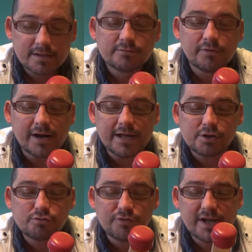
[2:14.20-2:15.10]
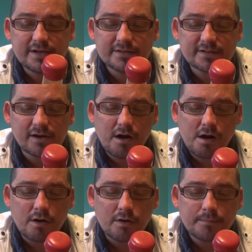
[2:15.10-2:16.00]
Right, ingredients
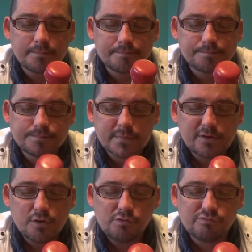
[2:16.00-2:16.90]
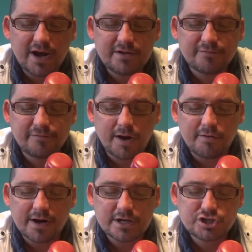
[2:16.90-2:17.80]
are red
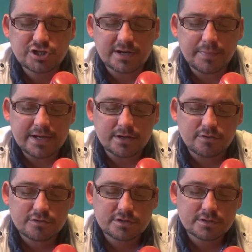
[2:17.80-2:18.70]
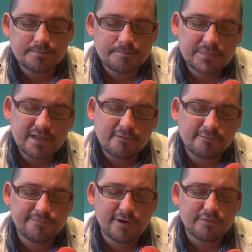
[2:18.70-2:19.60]
Florida jalapenos,
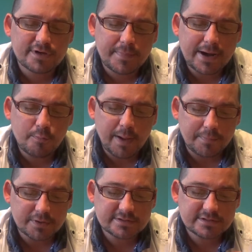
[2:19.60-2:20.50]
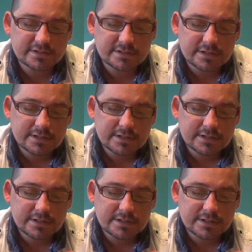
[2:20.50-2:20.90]
Florida bell peppers,